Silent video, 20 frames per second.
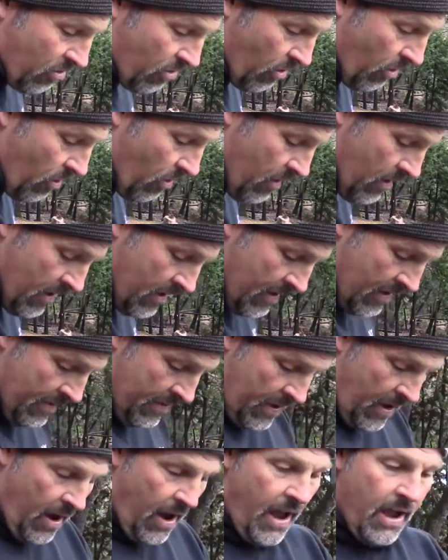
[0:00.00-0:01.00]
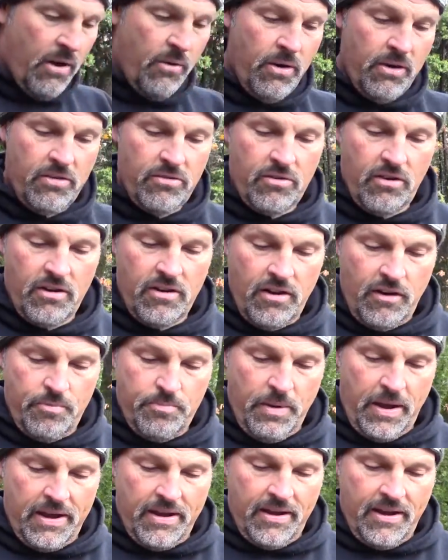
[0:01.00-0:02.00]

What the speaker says: So I always start off by